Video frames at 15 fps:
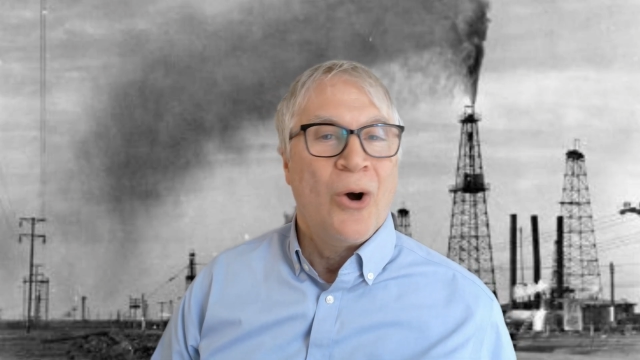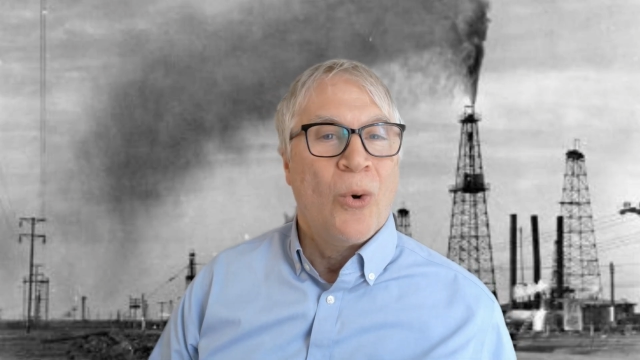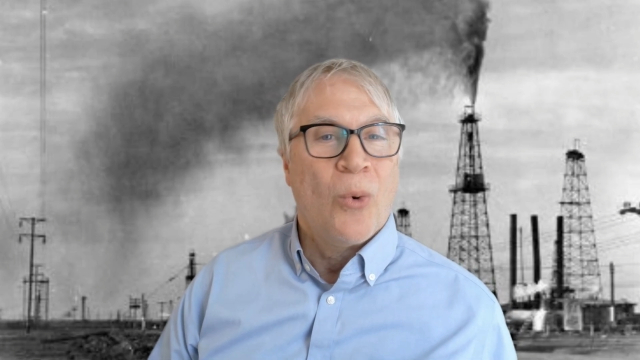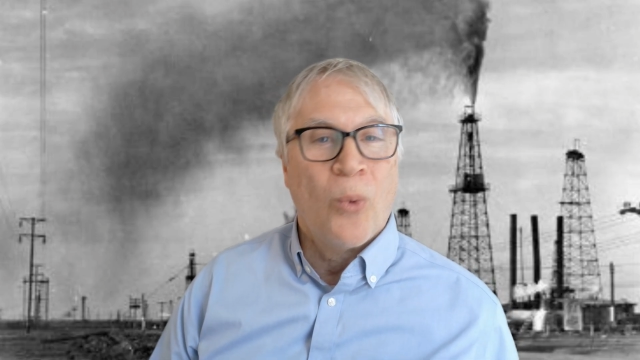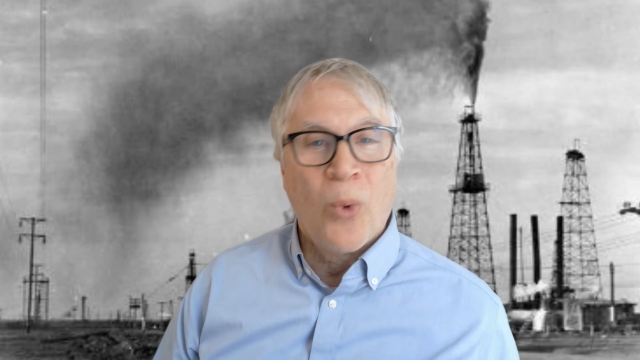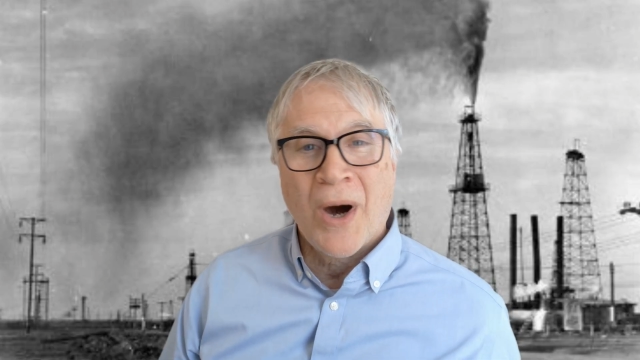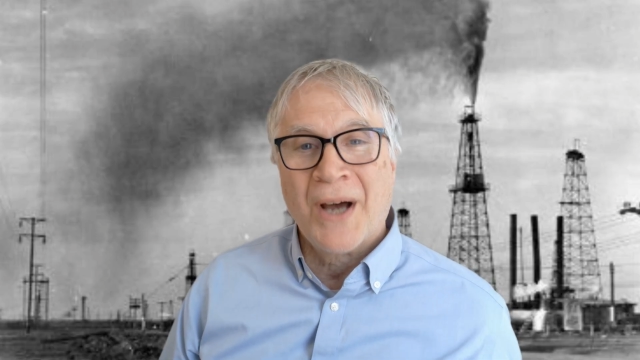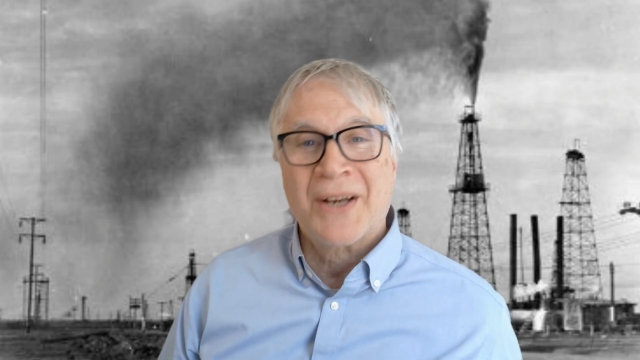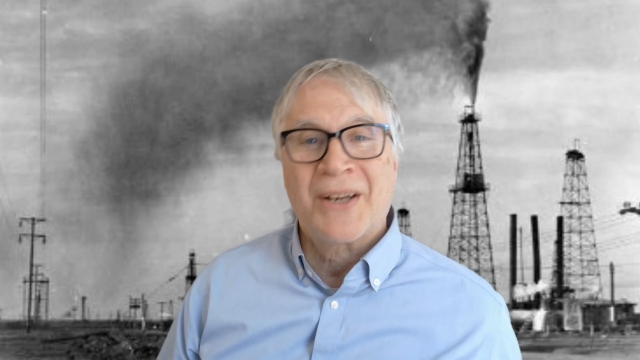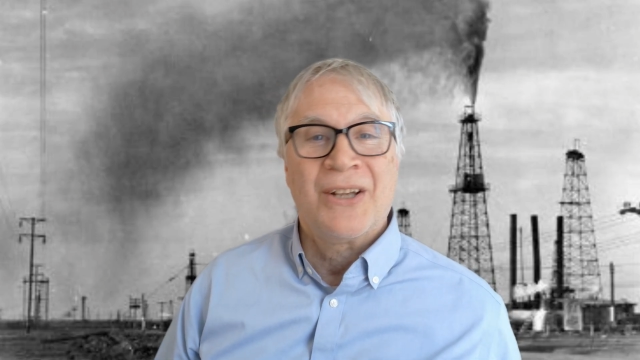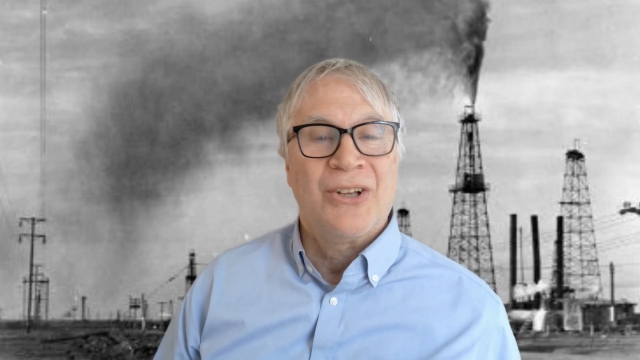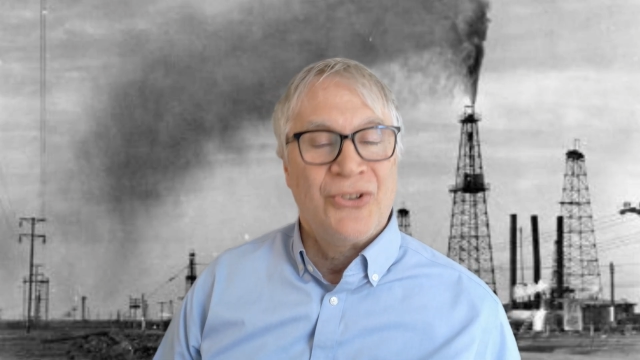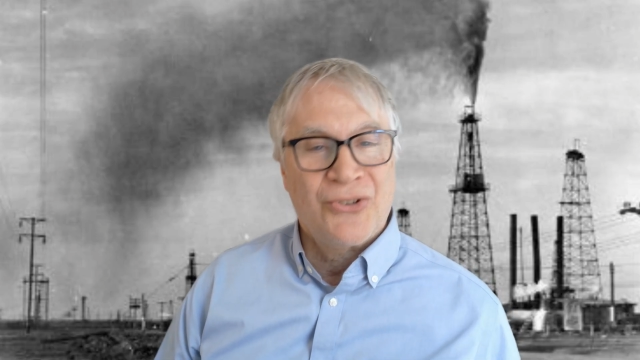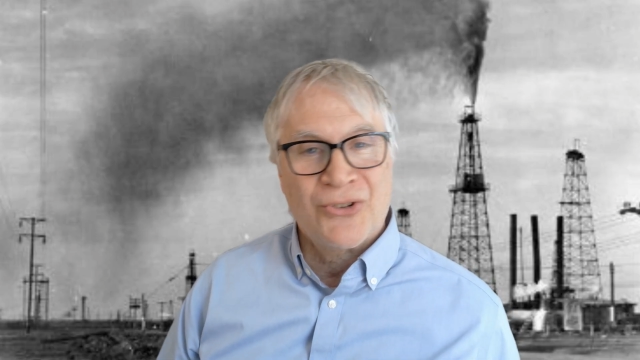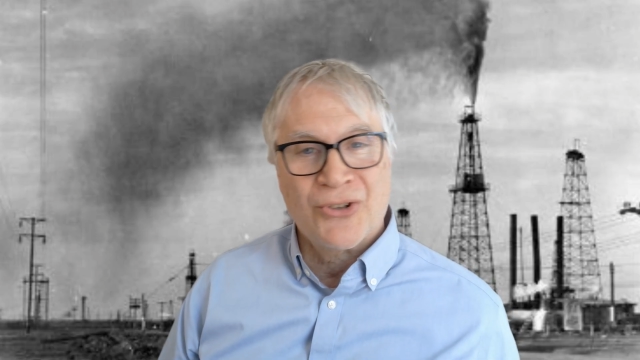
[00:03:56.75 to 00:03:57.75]

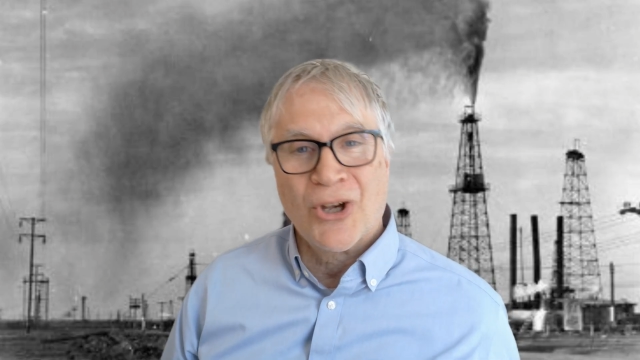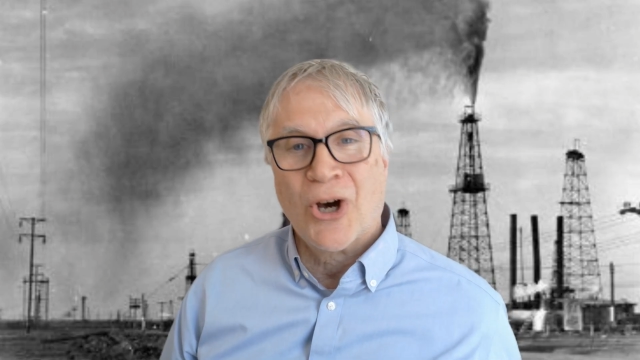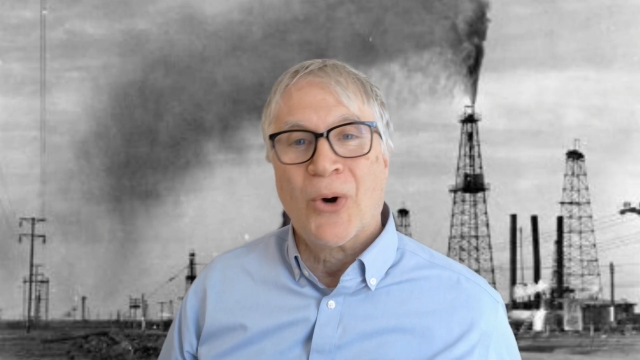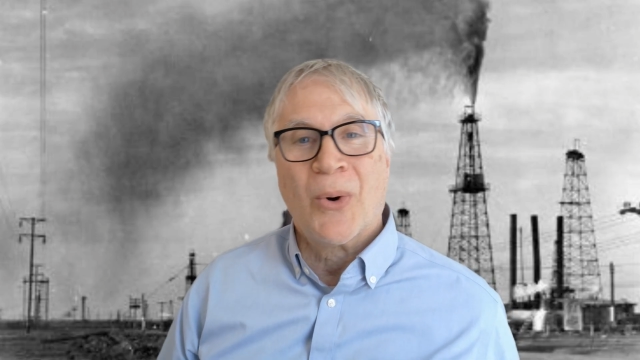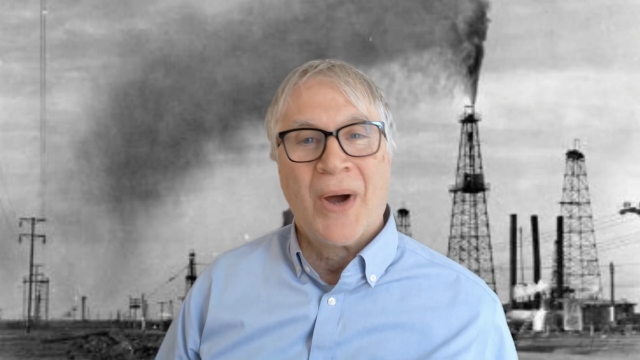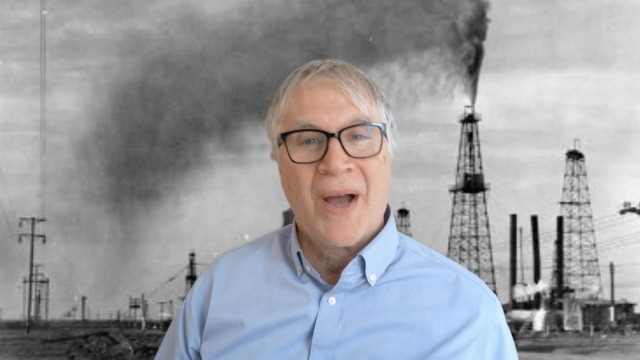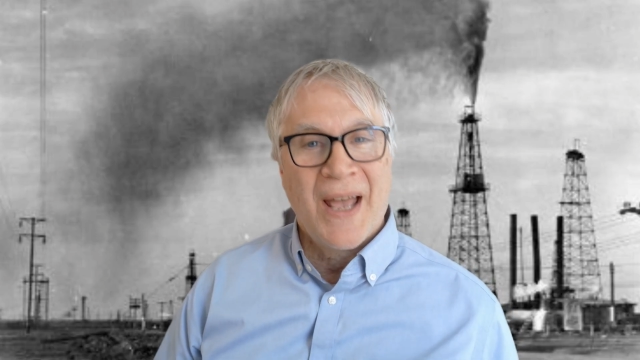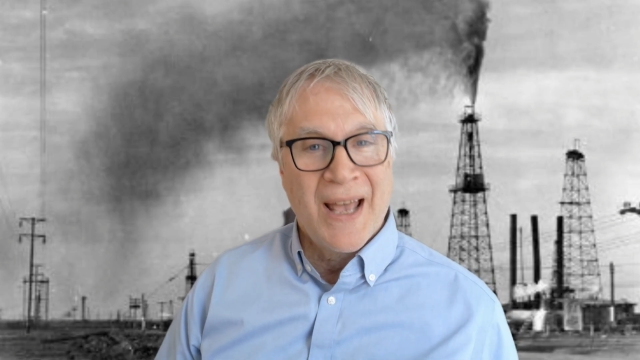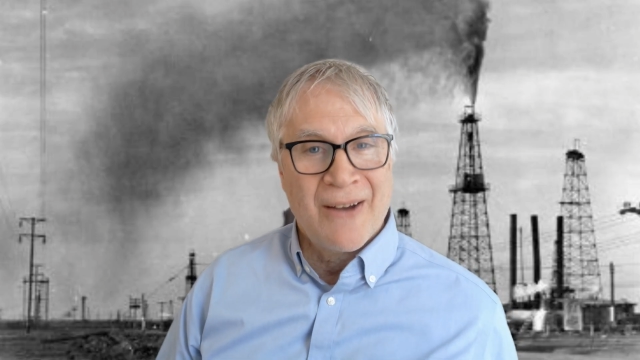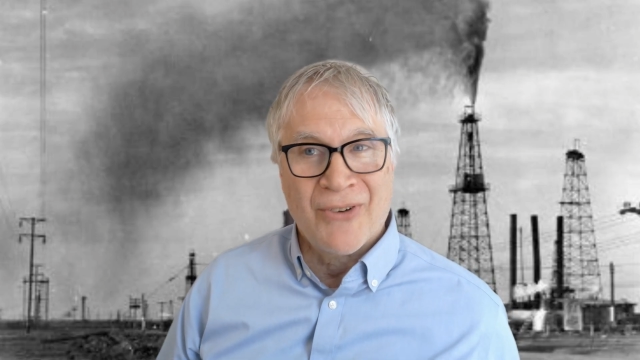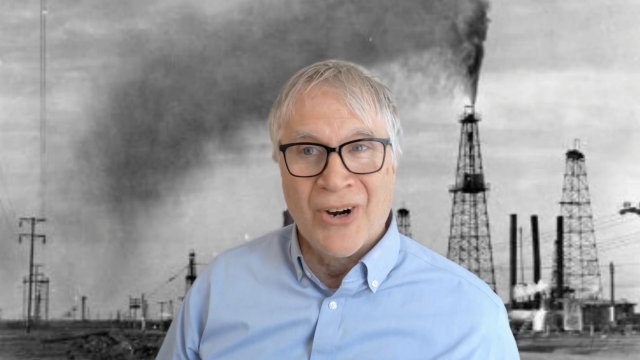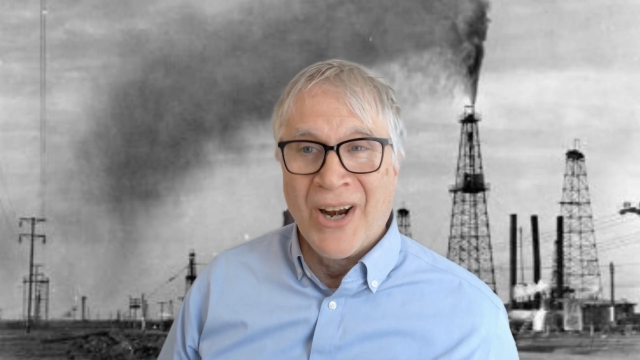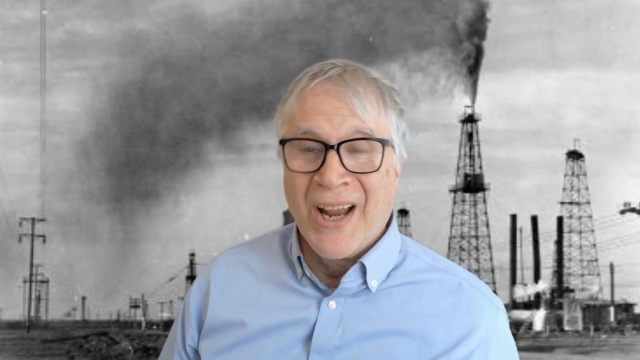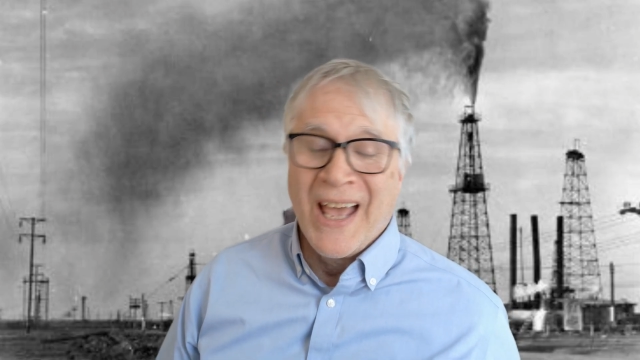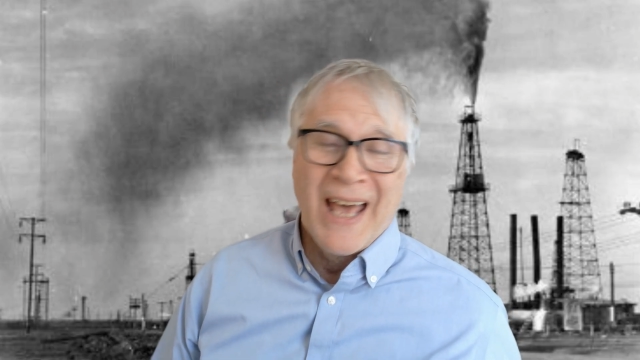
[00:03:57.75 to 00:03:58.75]
whatsoever.